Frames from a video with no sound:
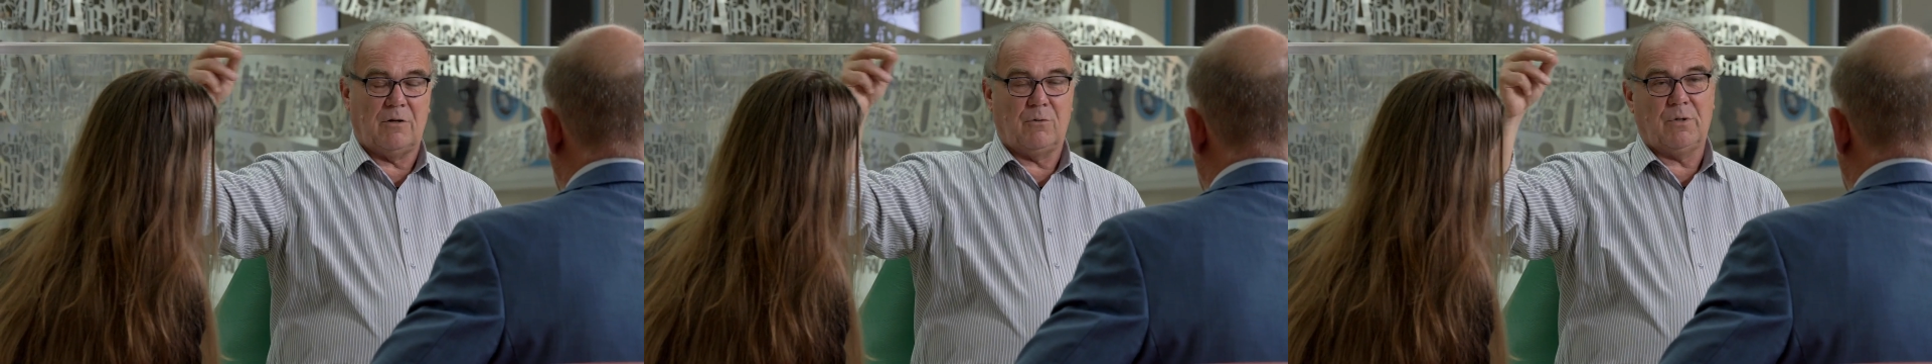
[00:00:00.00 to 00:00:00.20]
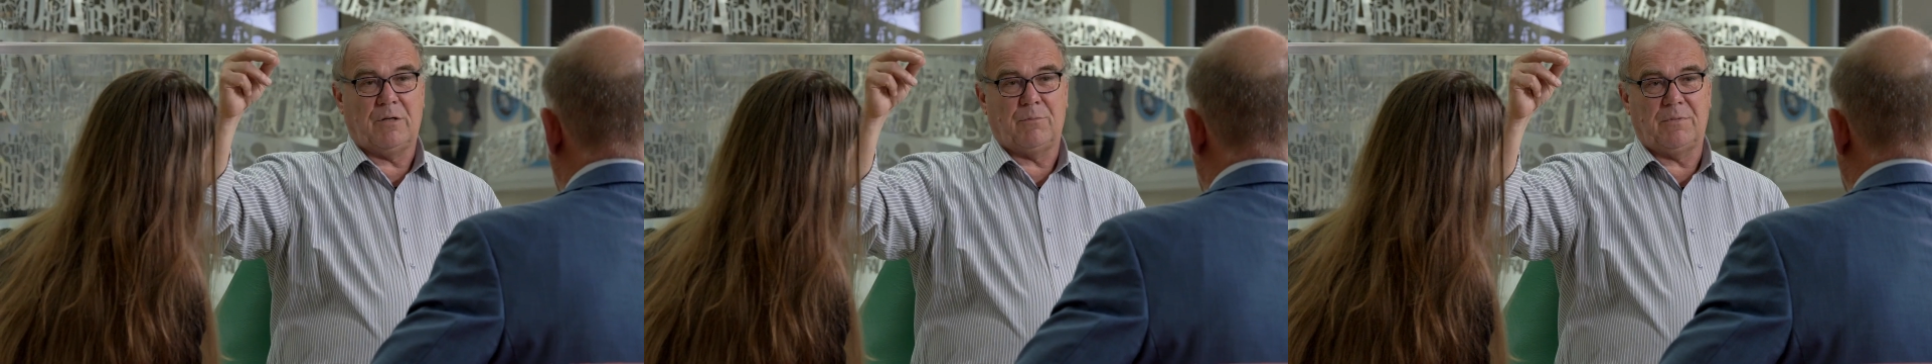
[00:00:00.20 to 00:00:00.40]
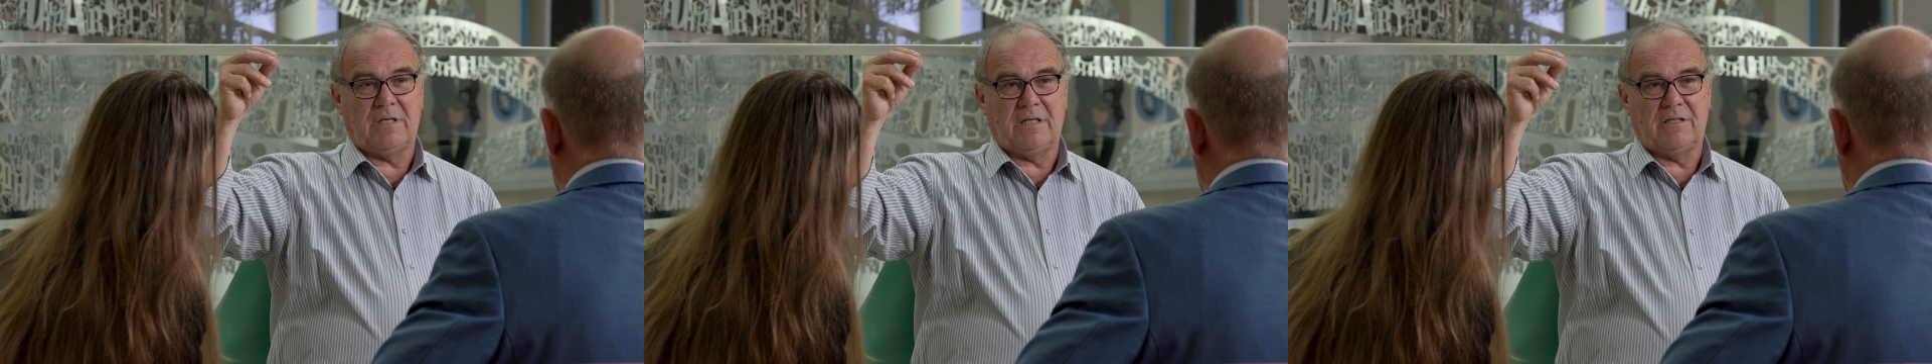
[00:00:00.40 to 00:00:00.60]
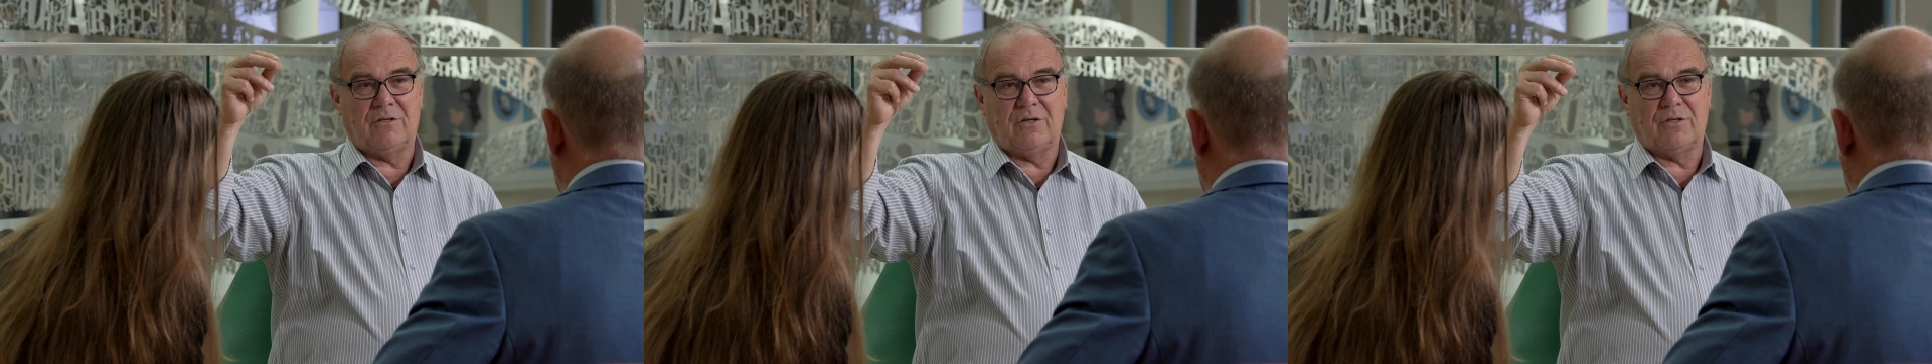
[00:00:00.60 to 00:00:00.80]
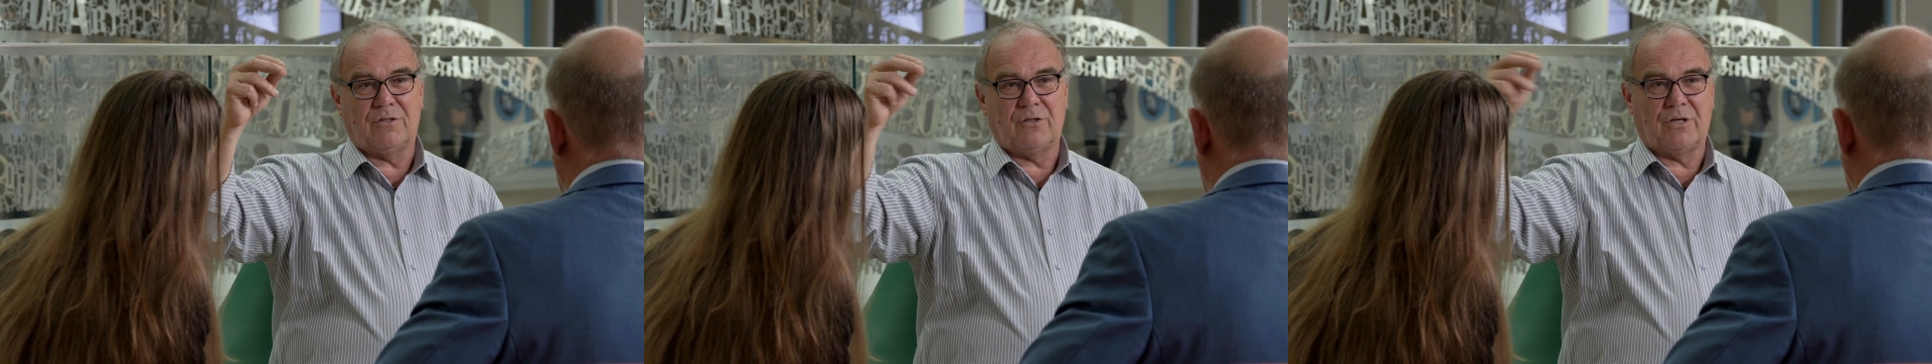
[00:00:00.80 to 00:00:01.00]
will be
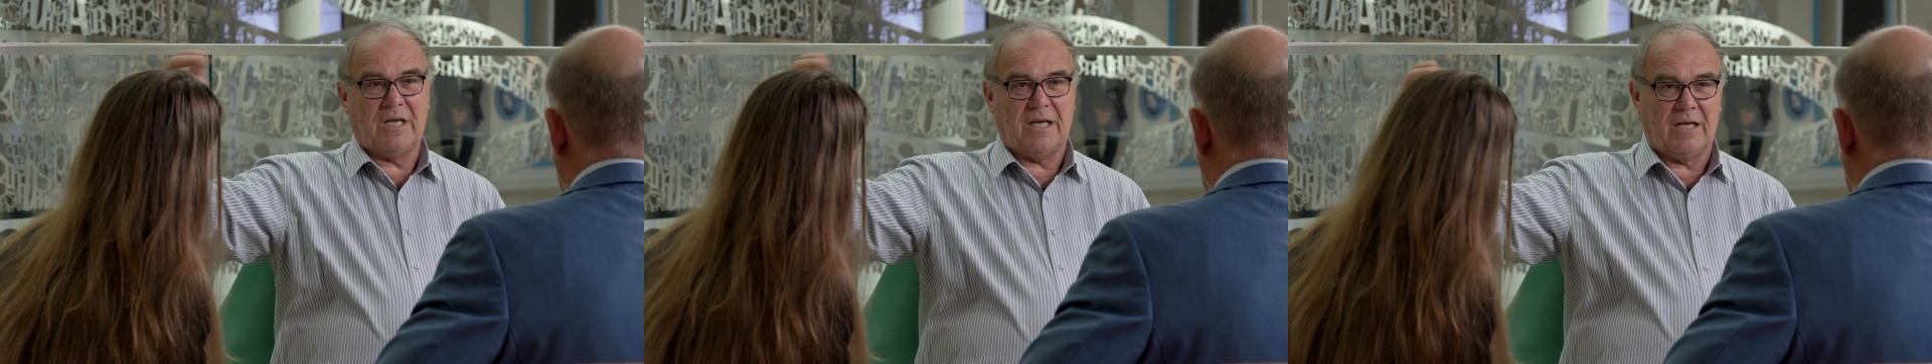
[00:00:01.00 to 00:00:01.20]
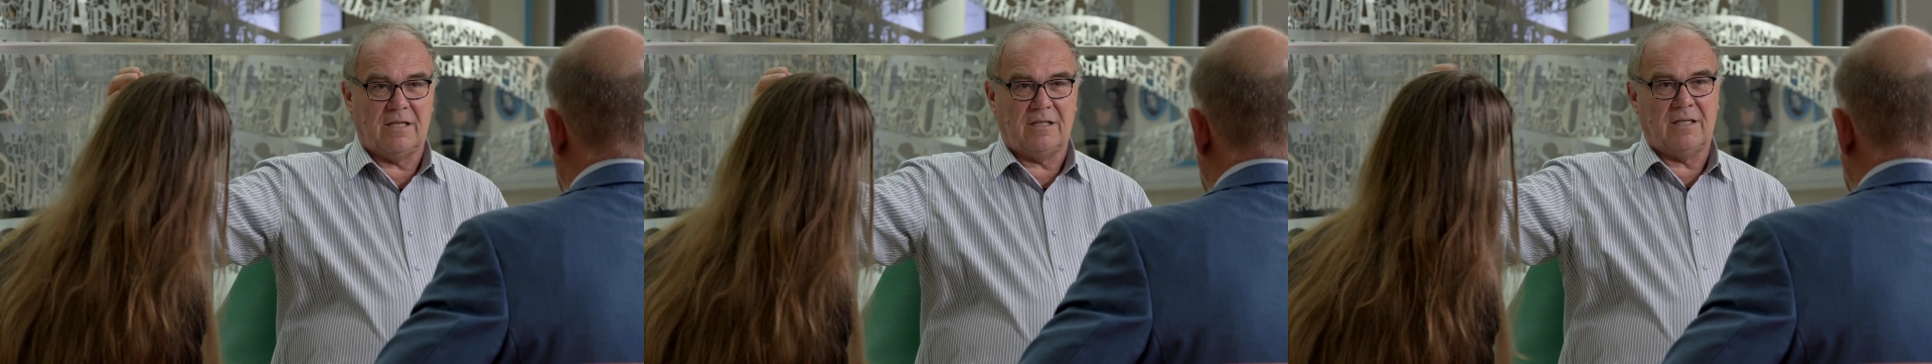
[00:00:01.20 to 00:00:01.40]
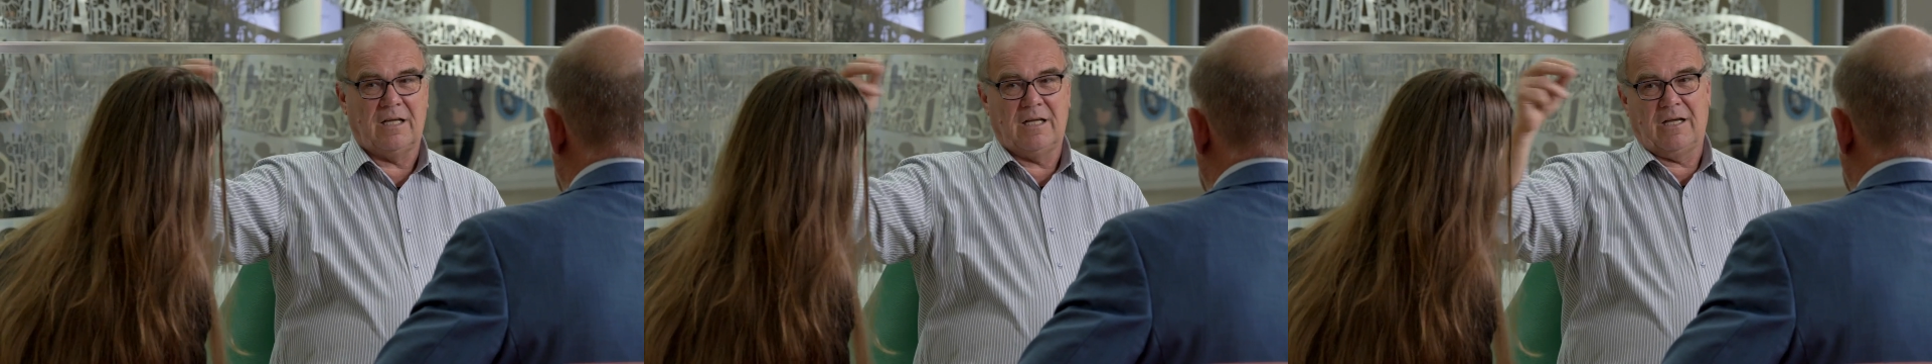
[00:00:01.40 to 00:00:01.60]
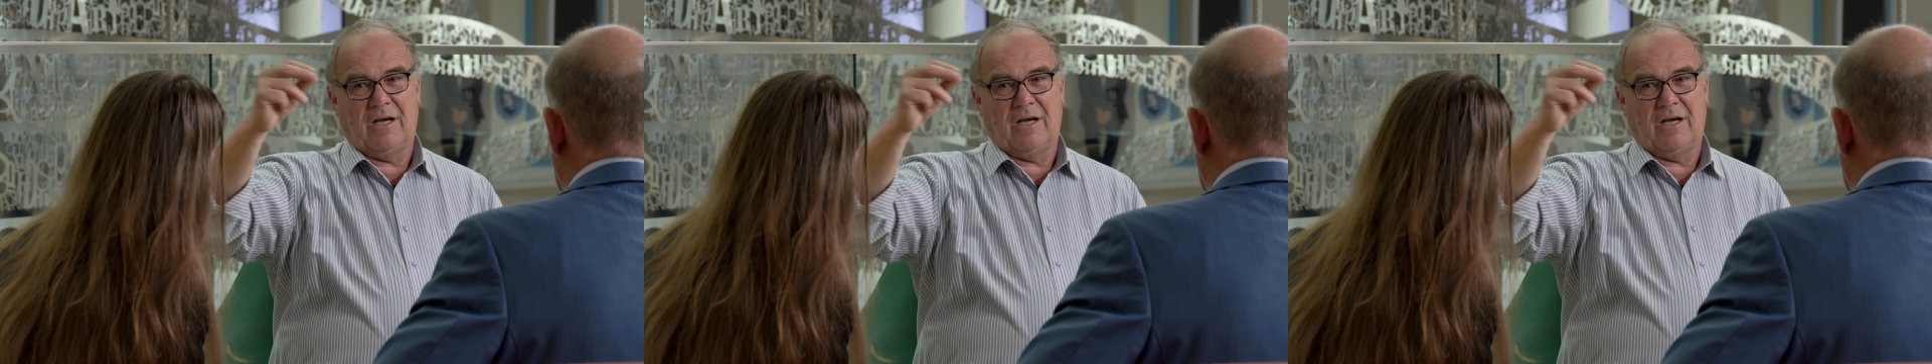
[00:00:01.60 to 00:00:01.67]
the gain